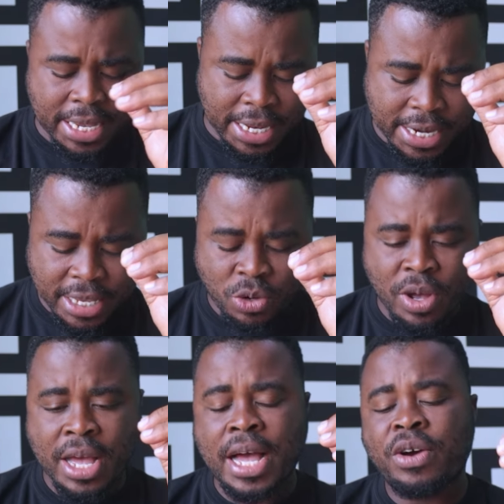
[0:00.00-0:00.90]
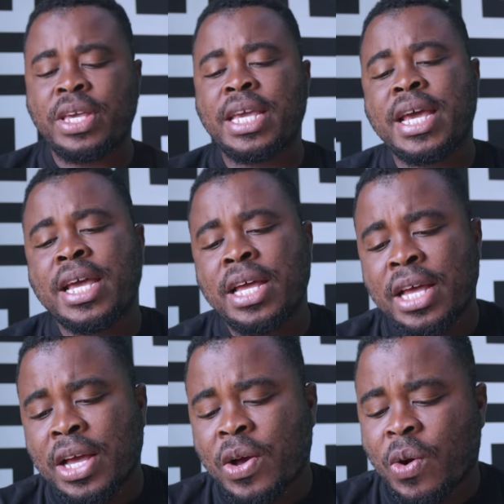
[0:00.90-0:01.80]
And then you are out here
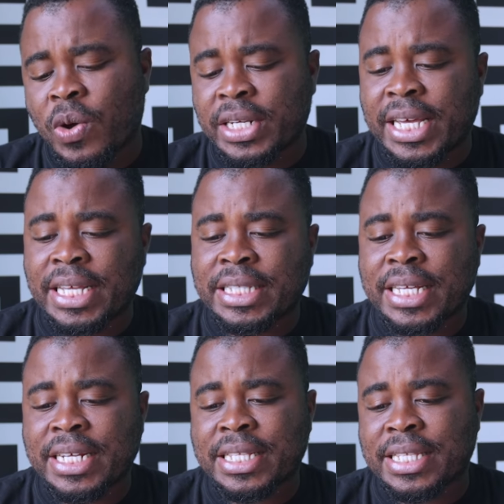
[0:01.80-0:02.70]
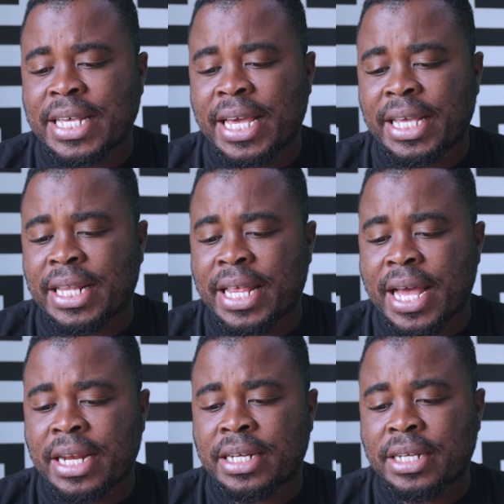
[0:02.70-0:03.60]
on the internet saying
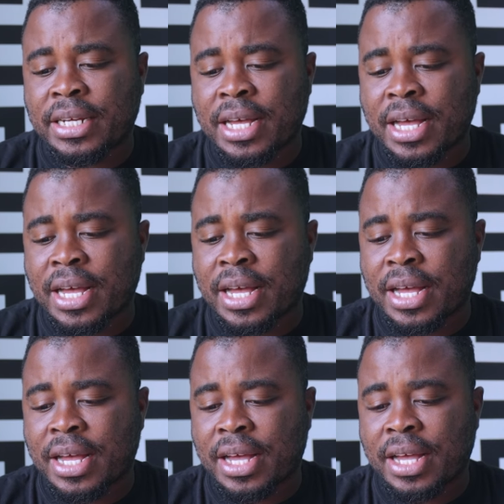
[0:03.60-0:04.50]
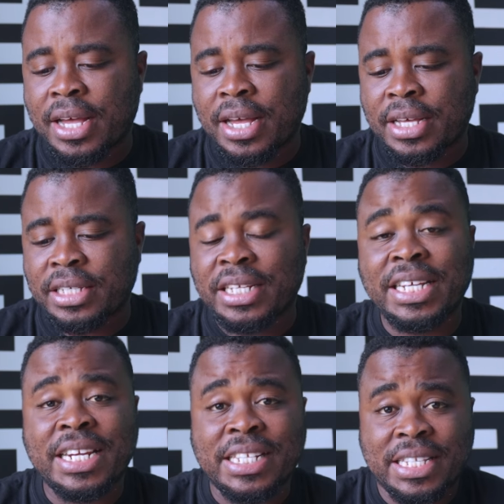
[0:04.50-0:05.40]
that uh, you
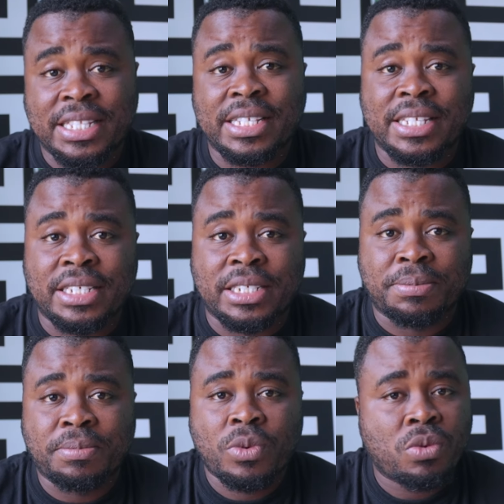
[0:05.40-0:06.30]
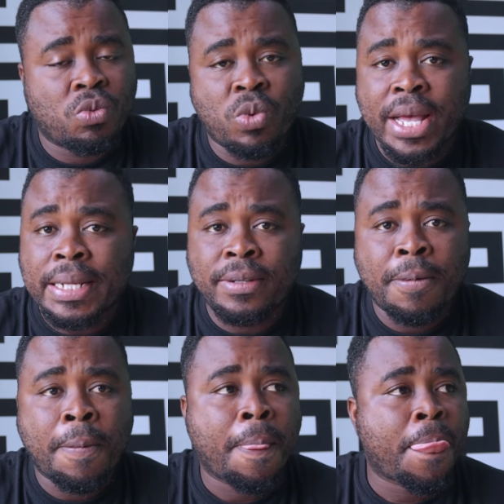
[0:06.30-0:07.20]
need a citizenship. Well,
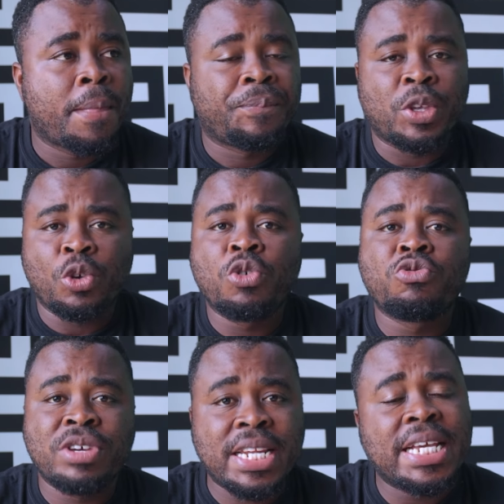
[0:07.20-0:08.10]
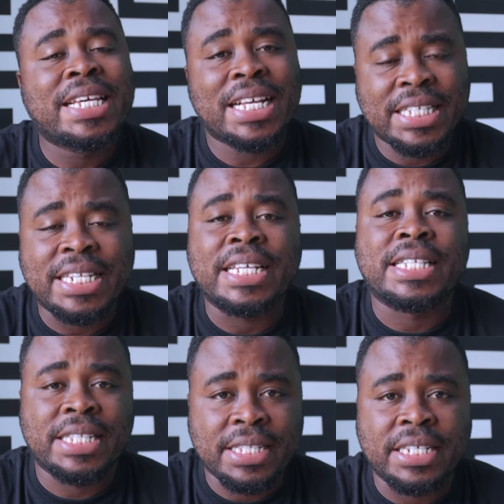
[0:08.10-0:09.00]
you really get the
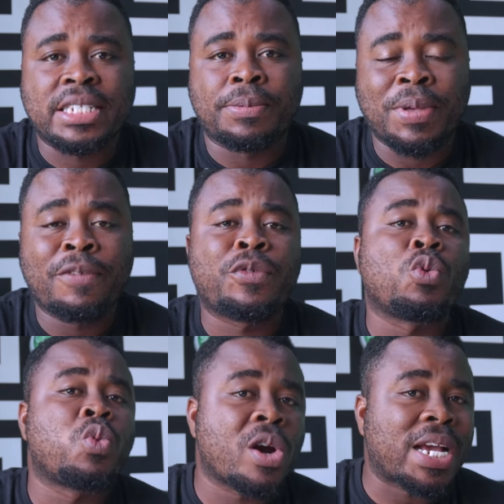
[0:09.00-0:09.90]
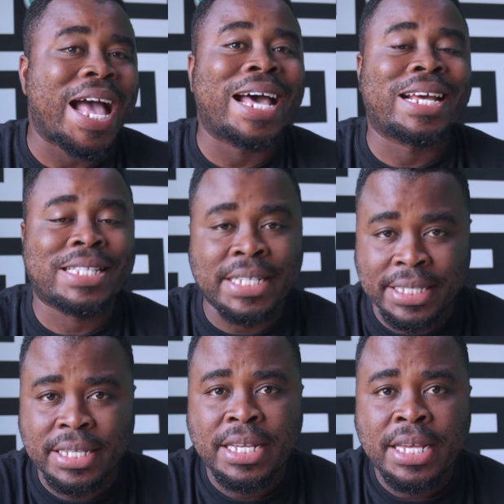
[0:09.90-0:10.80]
citizenship if you work hard at it.